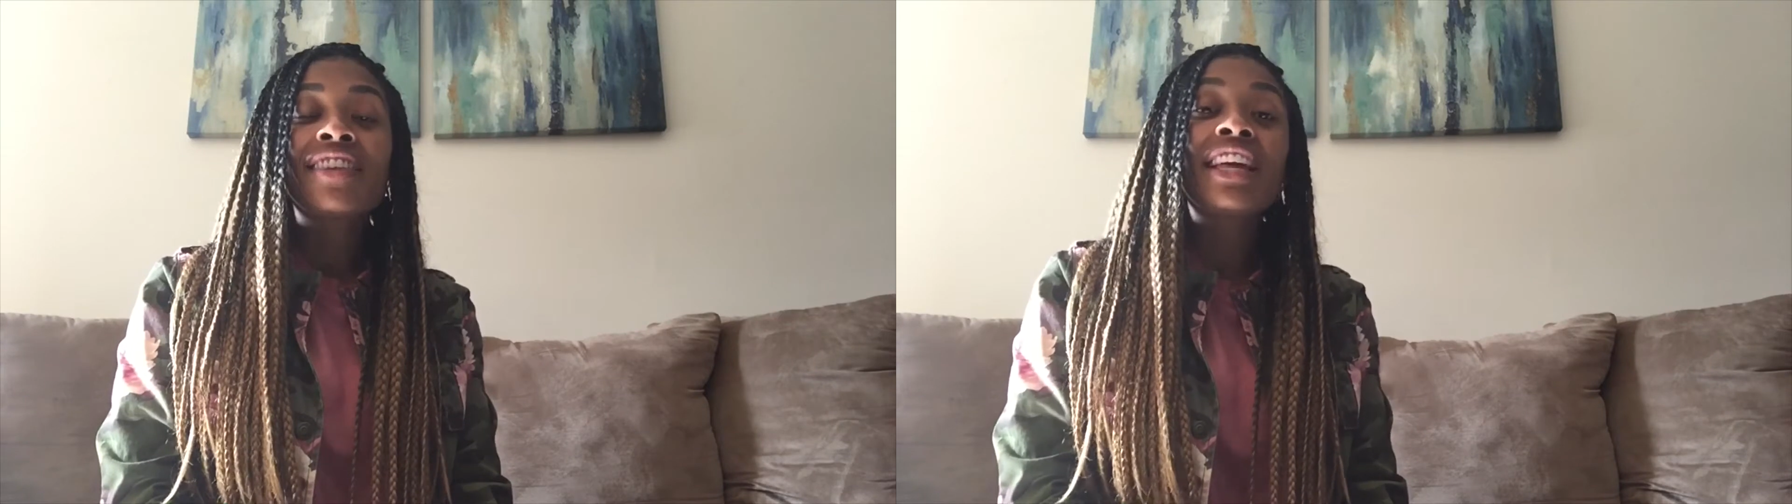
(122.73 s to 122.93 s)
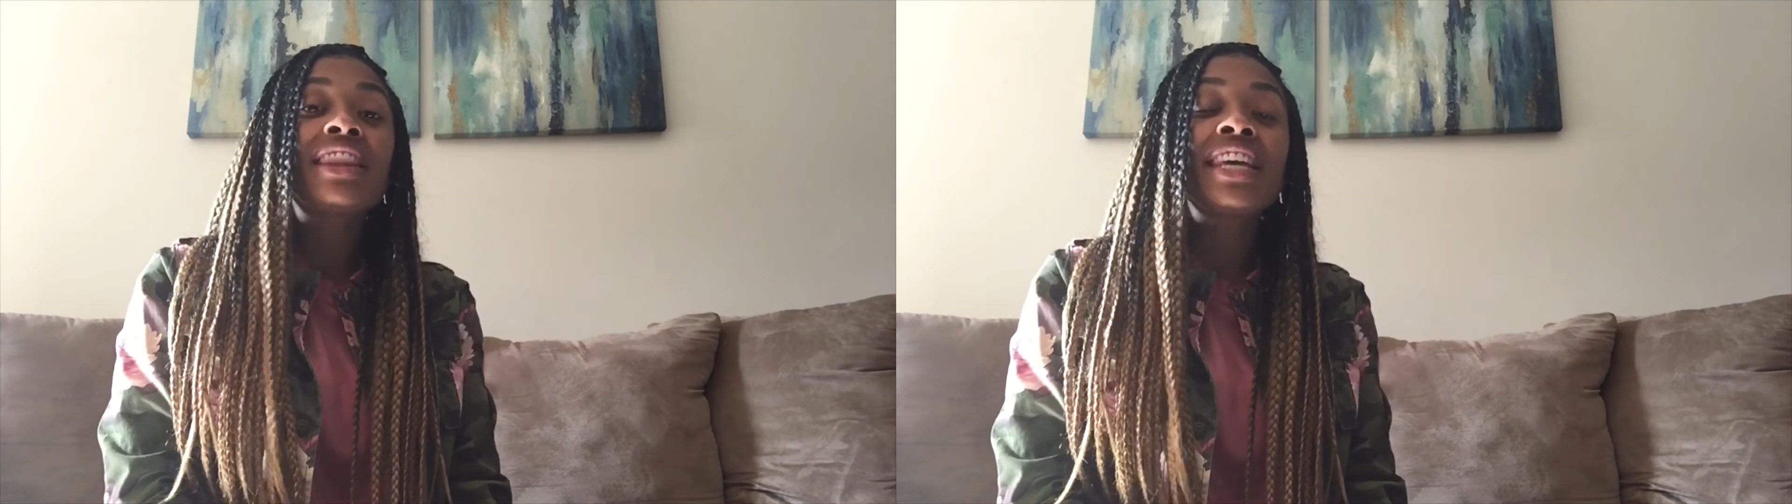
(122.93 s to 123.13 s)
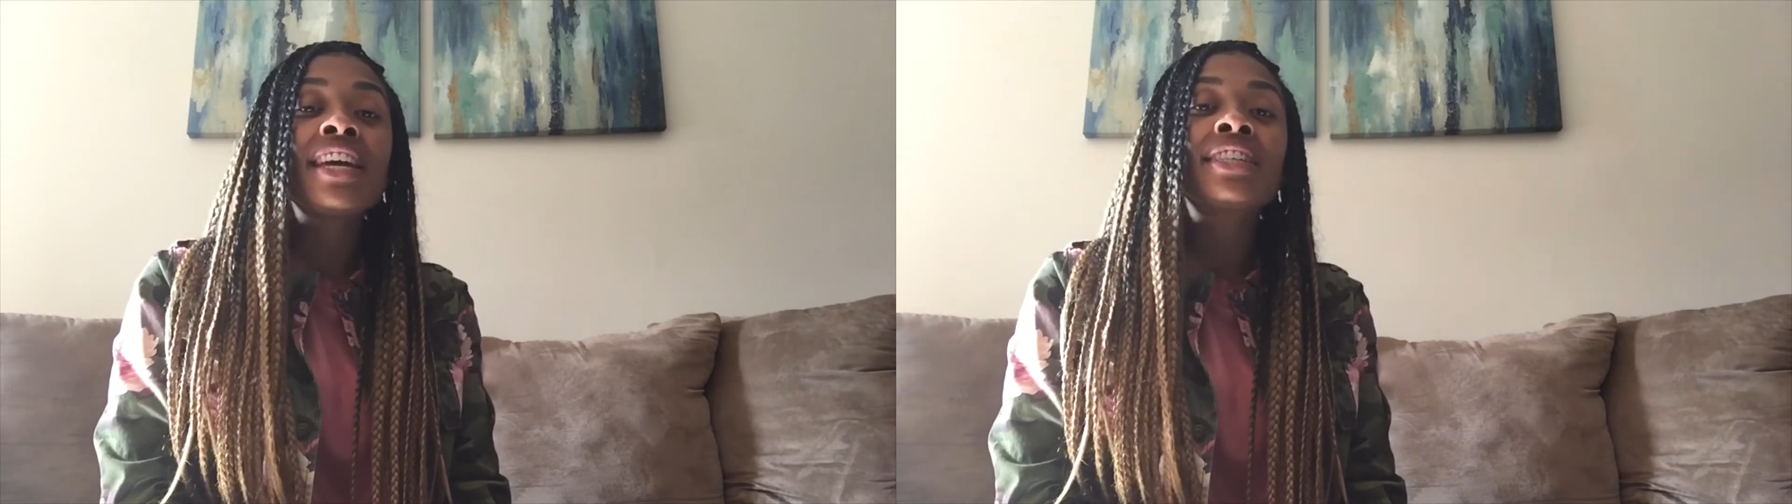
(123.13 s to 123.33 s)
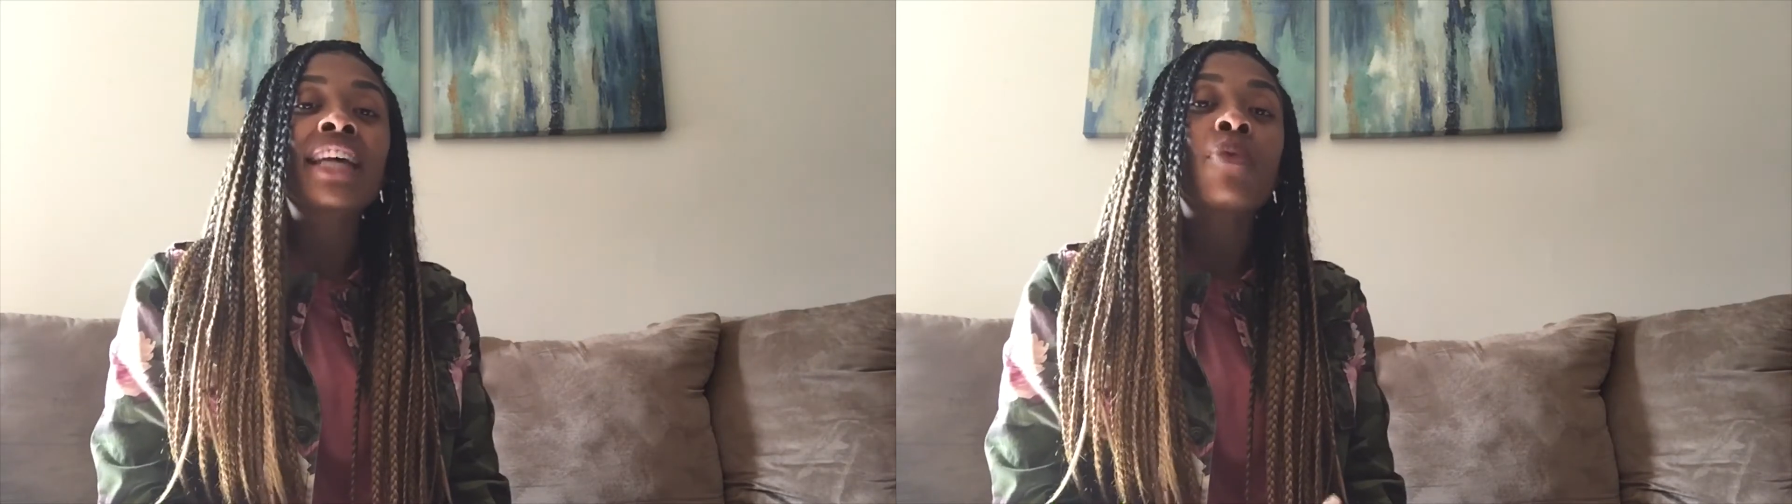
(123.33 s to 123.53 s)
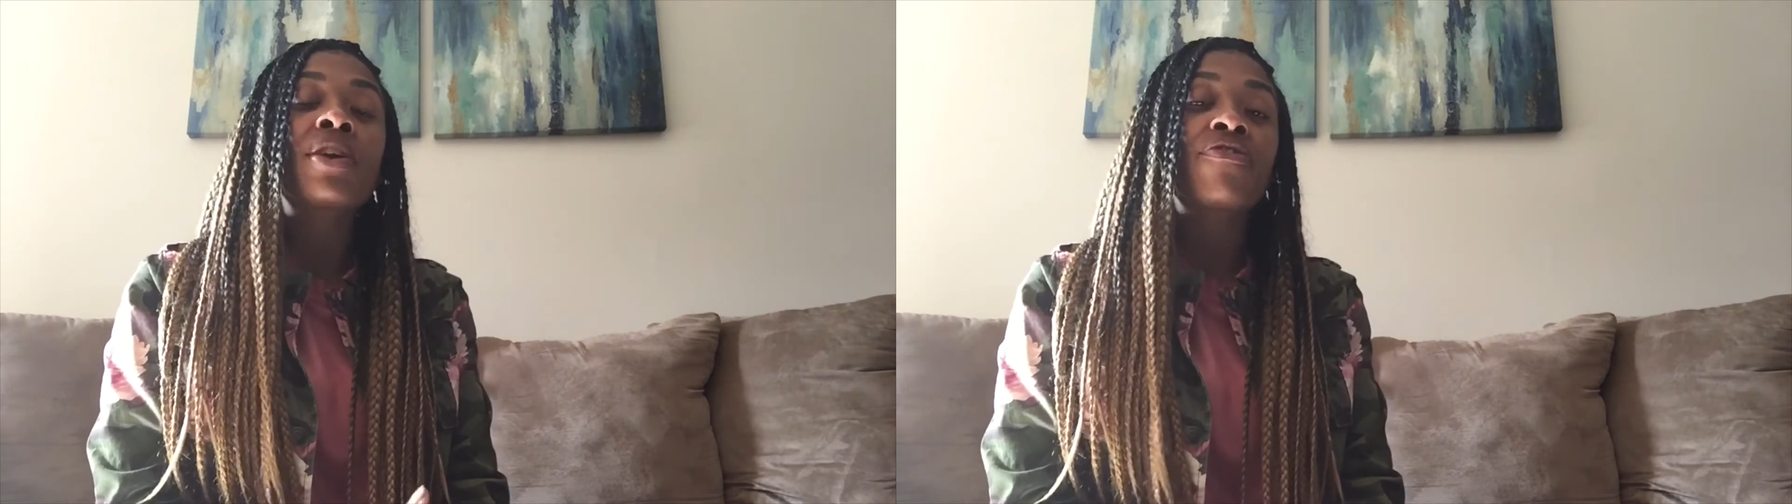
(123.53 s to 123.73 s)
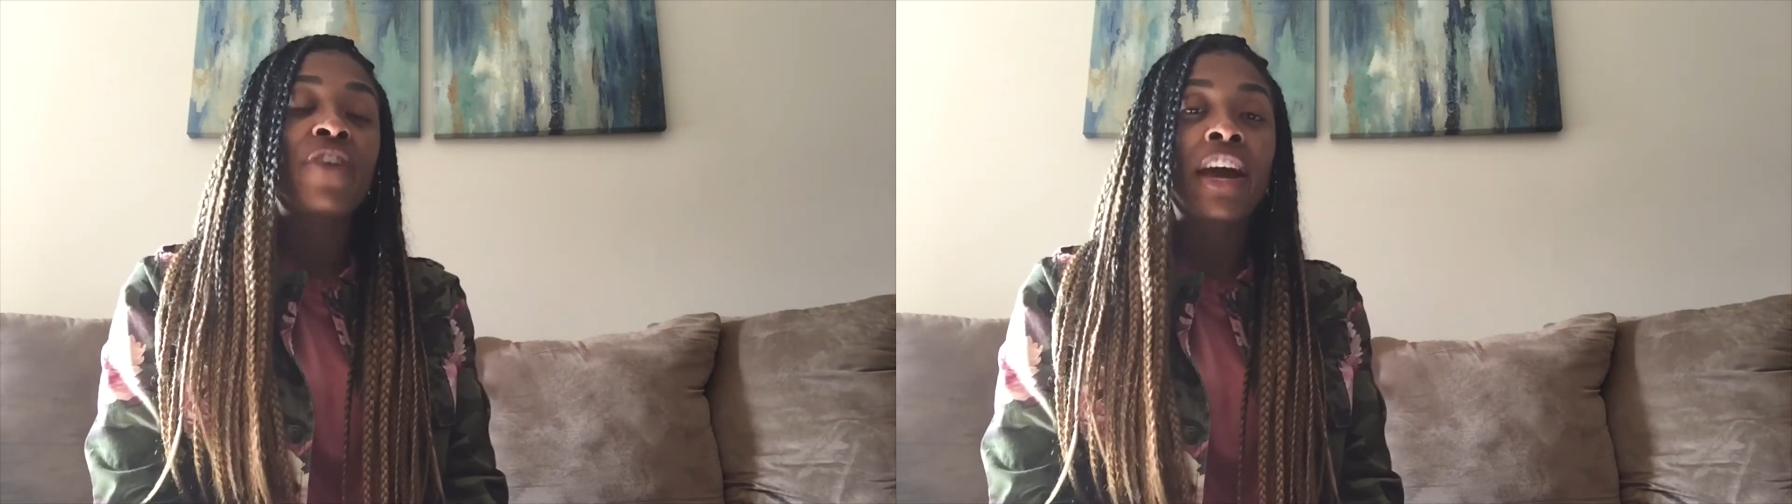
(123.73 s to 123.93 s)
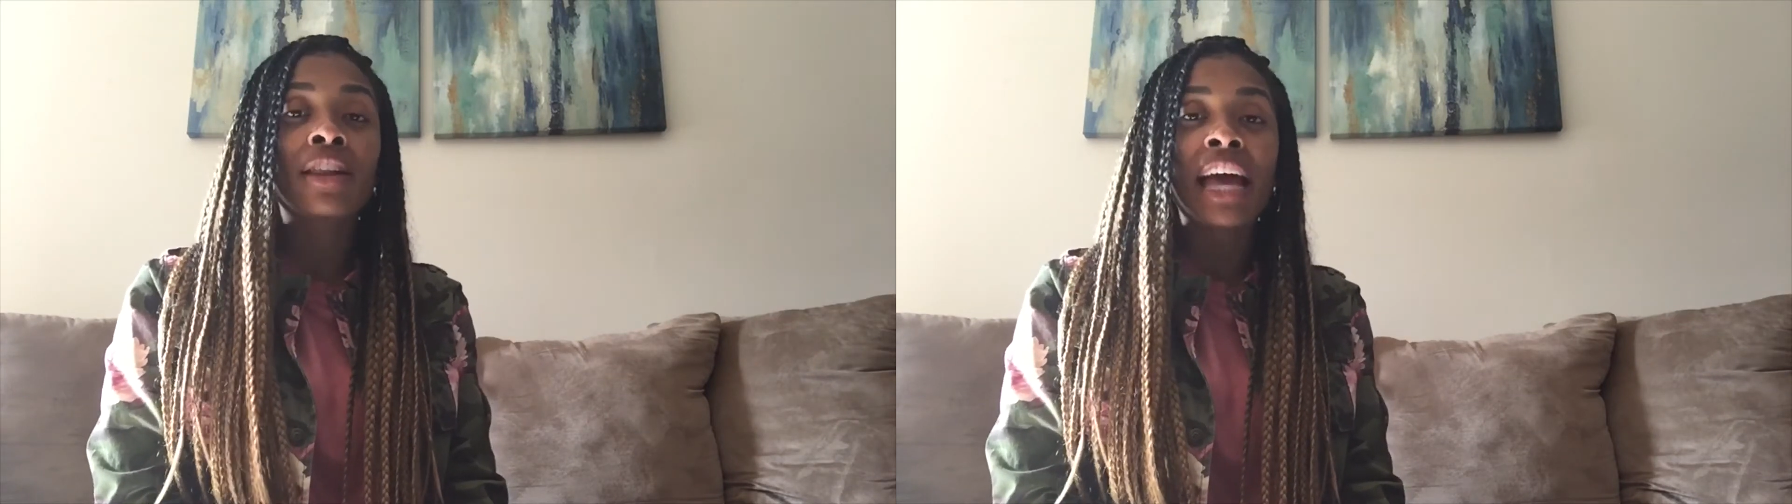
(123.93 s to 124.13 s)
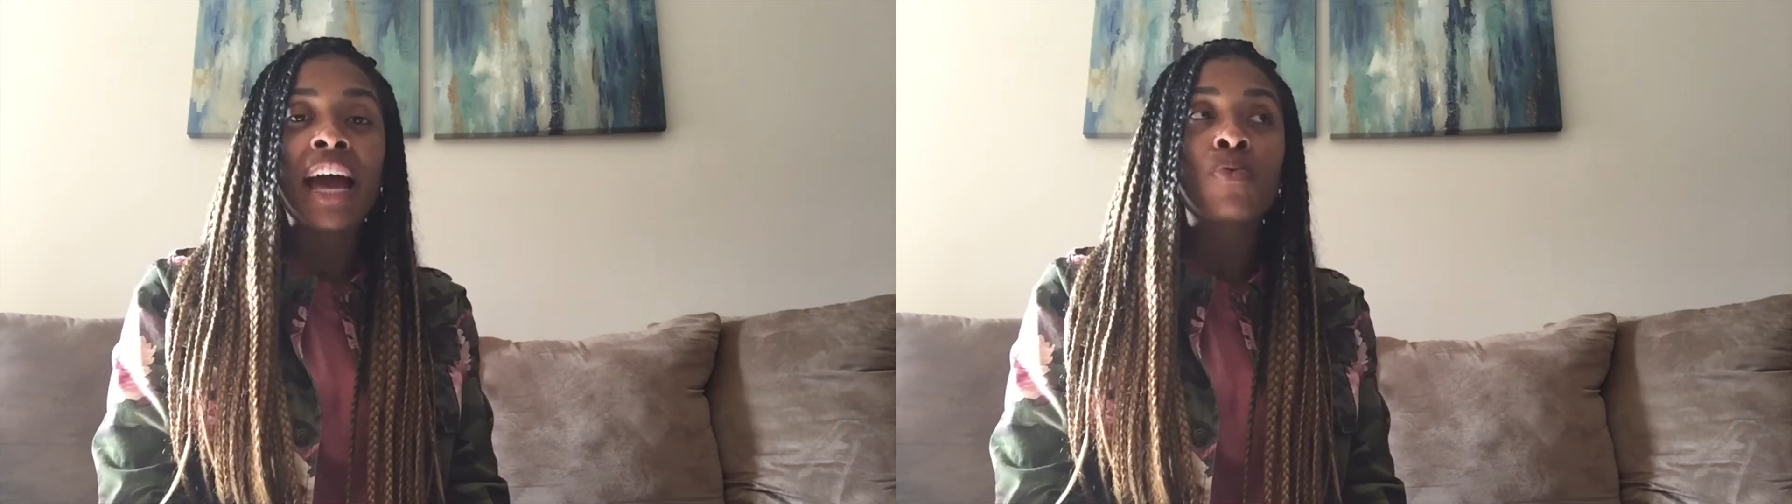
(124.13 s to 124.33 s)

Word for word: The things that we fail at,